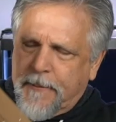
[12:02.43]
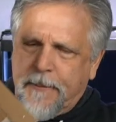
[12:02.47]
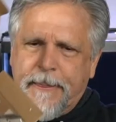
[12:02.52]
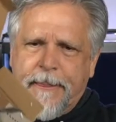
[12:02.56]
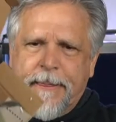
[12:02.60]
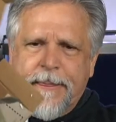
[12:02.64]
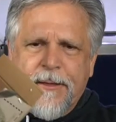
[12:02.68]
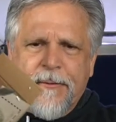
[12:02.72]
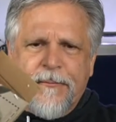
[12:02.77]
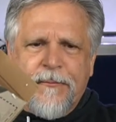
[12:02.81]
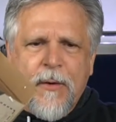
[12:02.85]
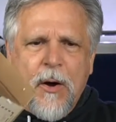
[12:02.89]

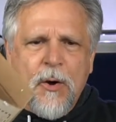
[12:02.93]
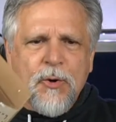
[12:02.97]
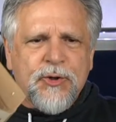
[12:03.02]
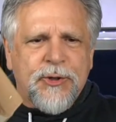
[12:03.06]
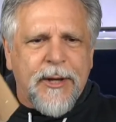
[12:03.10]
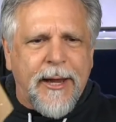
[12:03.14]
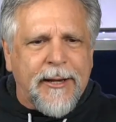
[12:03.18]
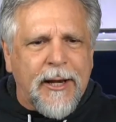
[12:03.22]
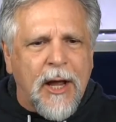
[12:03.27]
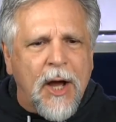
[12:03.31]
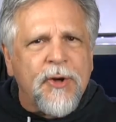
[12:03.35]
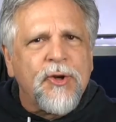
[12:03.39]
The folks
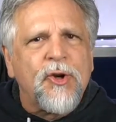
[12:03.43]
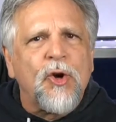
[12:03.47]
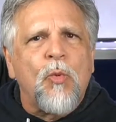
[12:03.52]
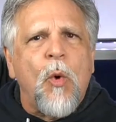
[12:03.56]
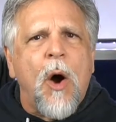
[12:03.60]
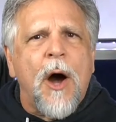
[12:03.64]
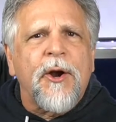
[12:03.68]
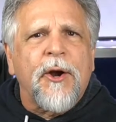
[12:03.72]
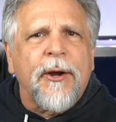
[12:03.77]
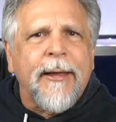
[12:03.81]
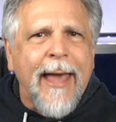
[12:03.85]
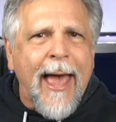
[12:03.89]
at
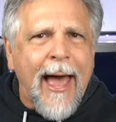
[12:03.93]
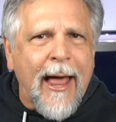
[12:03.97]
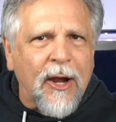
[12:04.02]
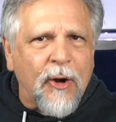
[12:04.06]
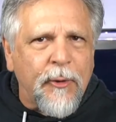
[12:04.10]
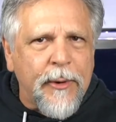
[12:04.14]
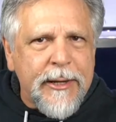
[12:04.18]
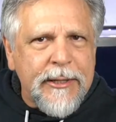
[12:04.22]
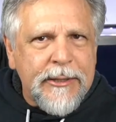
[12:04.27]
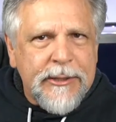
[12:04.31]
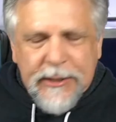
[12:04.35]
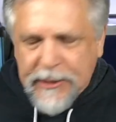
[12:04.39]
Underwater
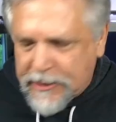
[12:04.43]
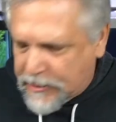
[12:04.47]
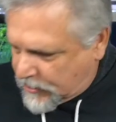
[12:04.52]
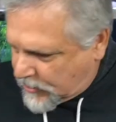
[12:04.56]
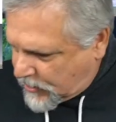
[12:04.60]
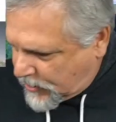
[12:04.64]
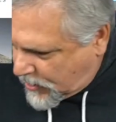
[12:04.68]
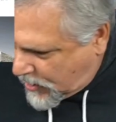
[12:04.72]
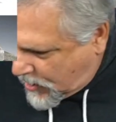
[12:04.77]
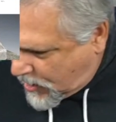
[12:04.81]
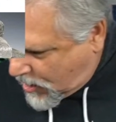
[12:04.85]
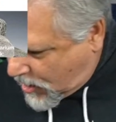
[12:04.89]
Galleries
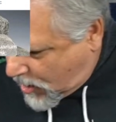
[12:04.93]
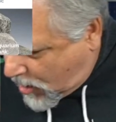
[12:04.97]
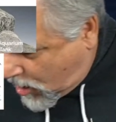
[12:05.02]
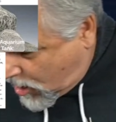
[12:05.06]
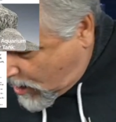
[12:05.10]
are